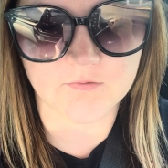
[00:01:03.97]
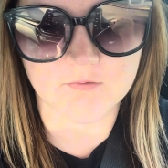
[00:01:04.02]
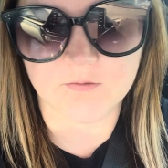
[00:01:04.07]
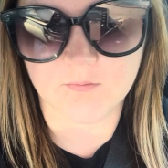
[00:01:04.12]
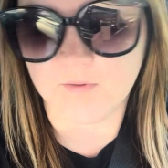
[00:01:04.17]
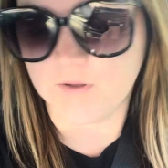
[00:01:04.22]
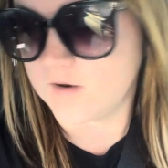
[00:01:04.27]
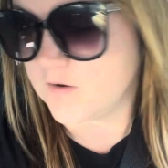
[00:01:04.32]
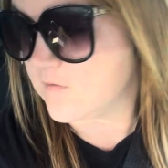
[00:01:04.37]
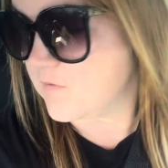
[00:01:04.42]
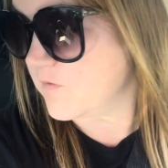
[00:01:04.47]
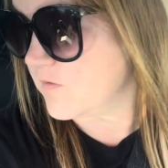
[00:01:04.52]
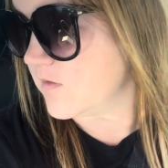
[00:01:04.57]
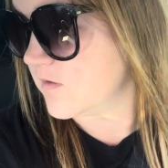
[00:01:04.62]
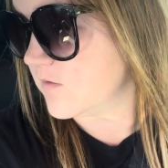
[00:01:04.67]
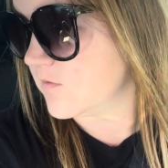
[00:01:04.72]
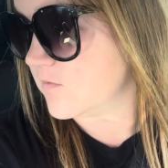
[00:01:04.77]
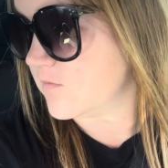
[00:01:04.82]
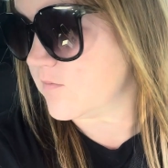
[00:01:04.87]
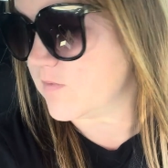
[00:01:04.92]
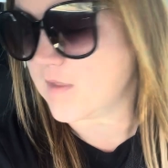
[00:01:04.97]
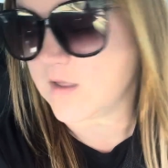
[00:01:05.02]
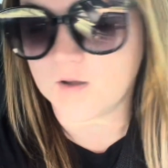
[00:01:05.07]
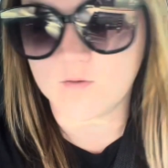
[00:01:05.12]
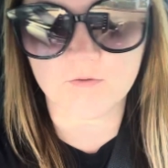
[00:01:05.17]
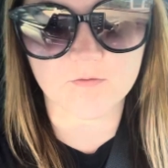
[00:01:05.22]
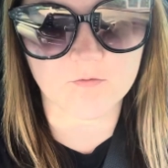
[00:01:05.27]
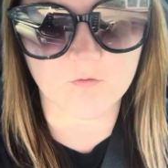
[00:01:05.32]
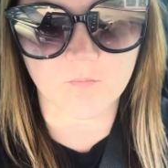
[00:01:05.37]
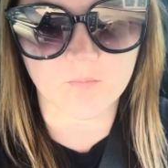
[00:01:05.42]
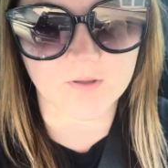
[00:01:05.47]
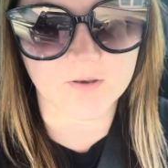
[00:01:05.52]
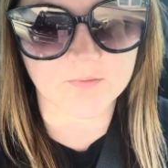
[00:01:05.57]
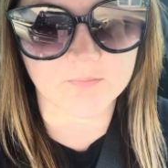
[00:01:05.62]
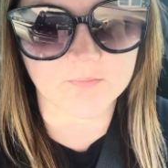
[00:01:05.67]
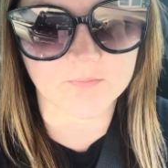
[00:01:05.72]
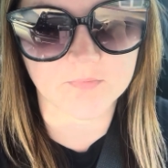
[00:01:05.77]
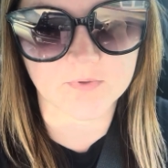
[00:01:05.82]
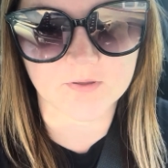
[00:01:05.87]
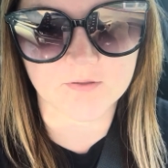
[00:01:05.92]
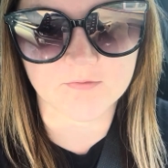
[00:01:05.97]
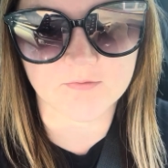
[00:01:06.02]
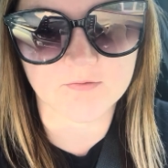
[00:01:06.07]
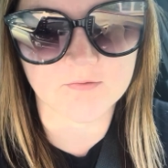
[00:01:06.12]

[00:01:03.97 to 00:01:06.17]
to be honest with you. They always open because the